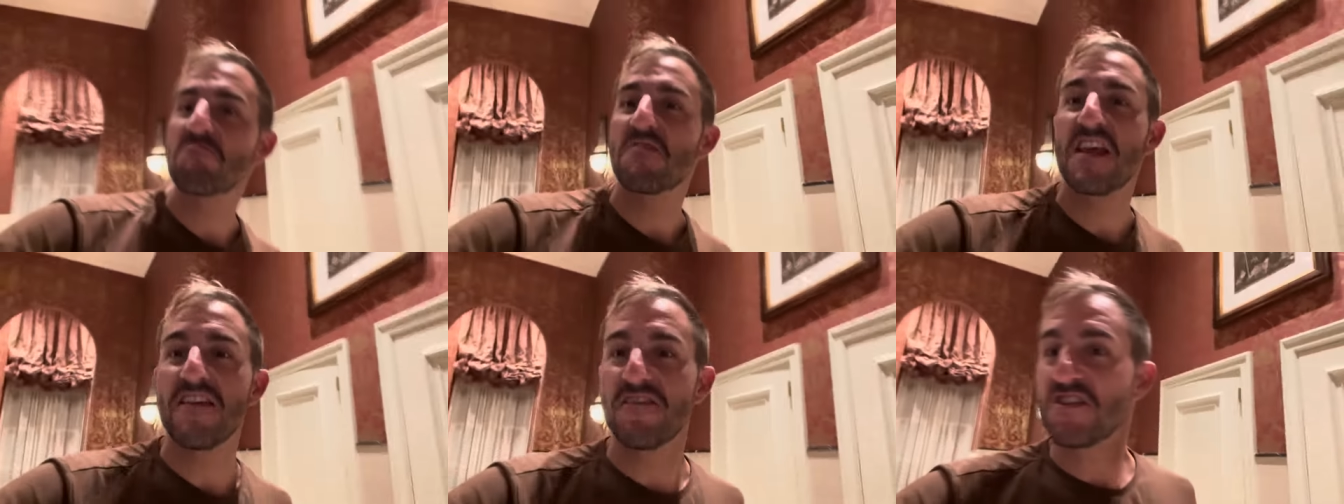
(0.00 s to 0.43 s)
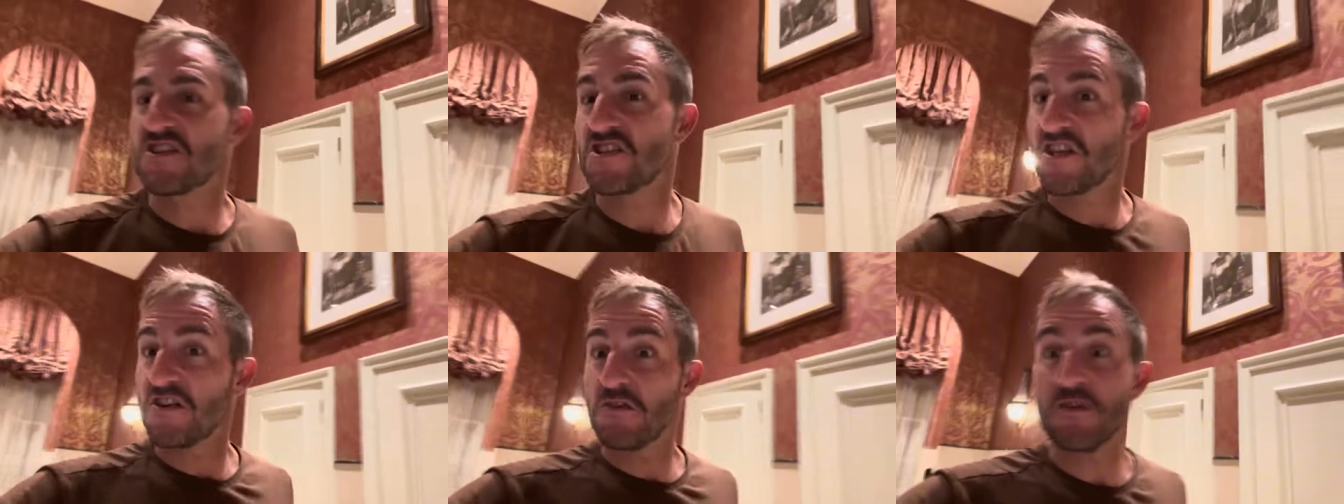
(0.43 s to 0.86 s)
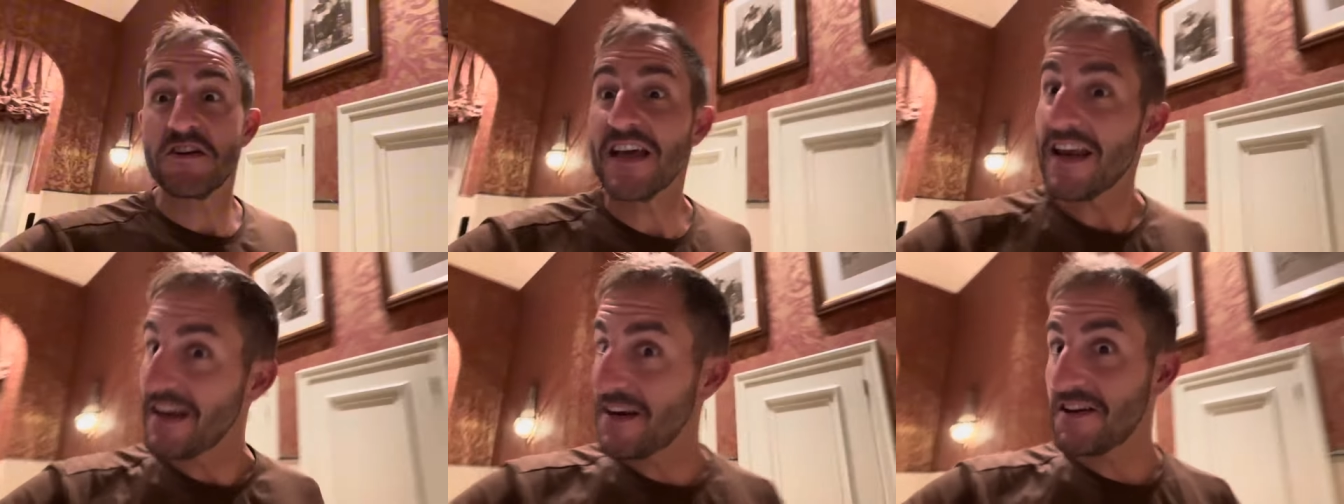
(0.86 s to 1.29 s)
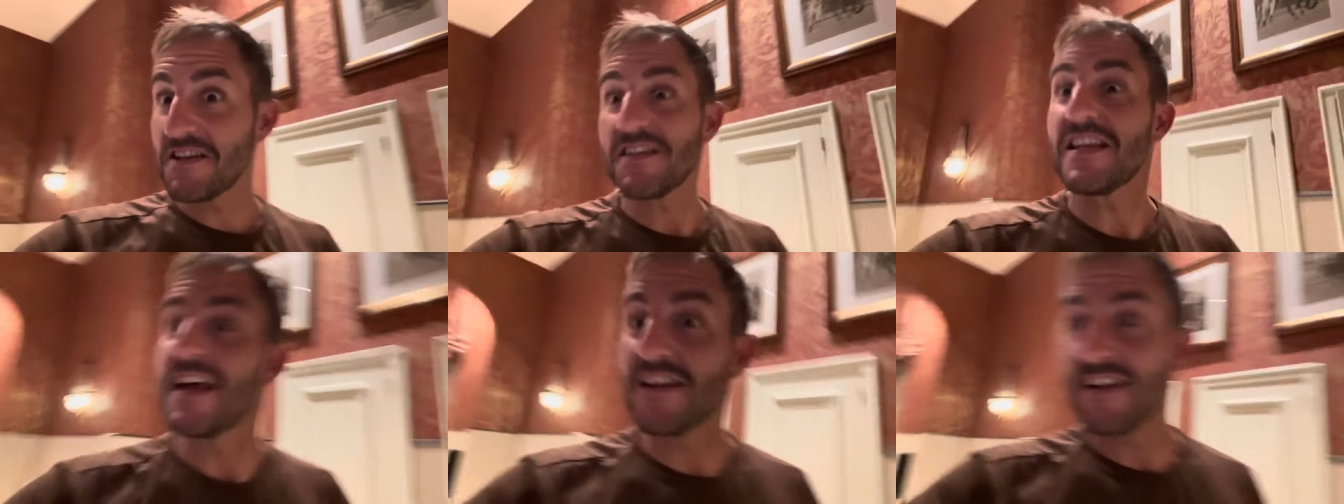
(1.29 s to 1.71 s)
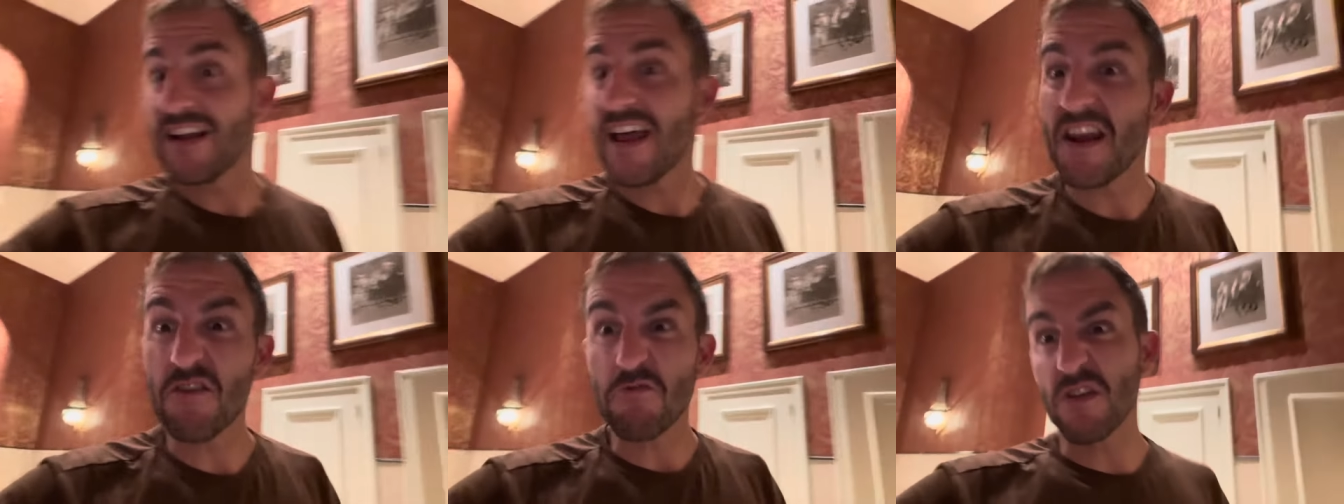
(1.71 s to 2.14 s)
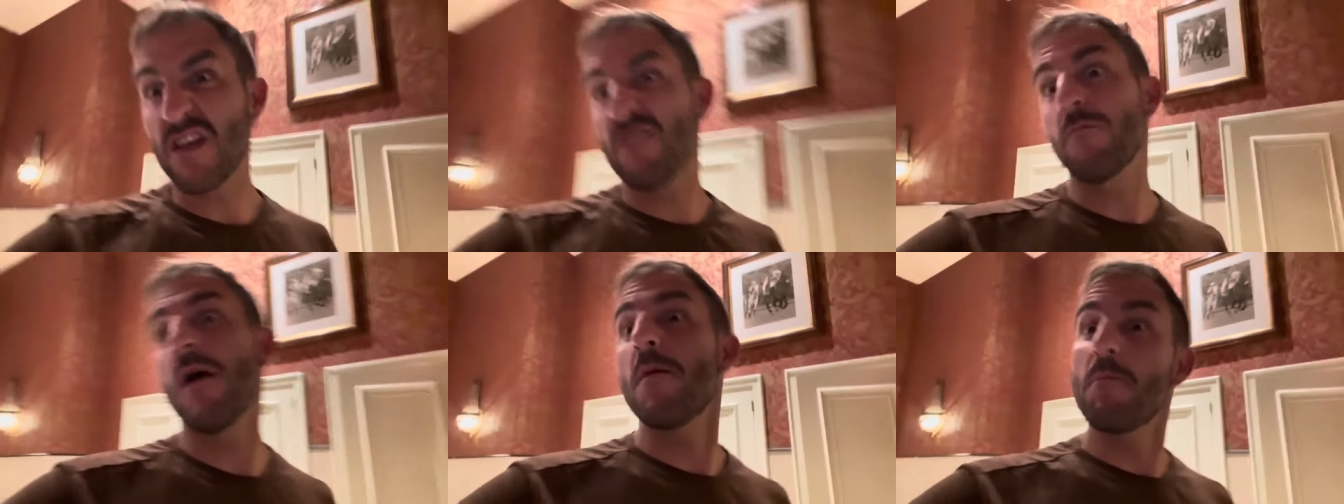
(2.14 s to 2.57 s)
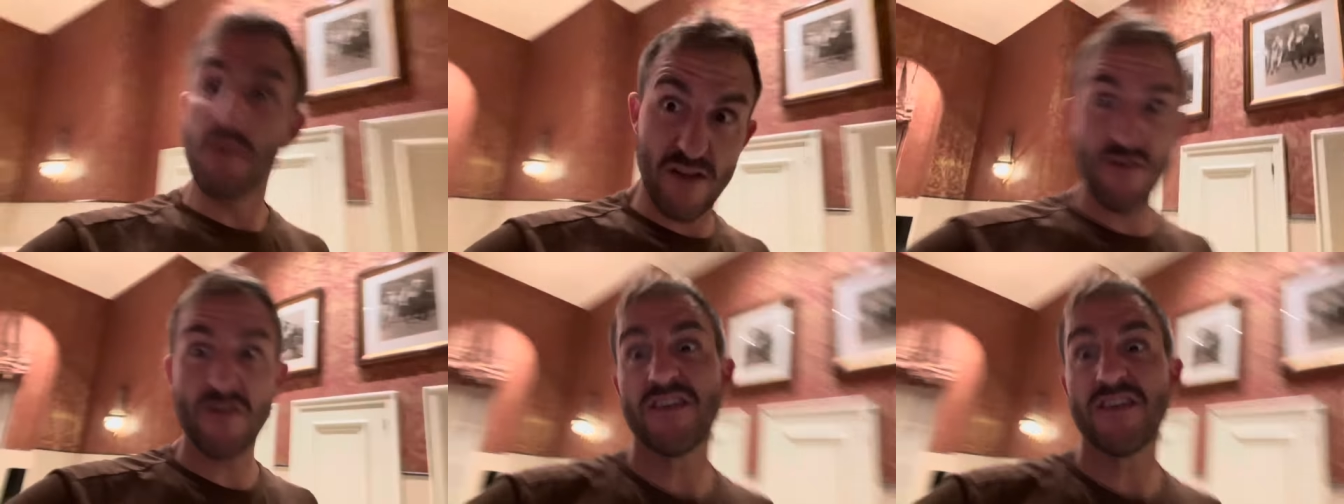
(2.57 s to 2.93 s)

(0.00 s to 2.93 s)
Give this shitter a ten out of ten, and I don't give my mother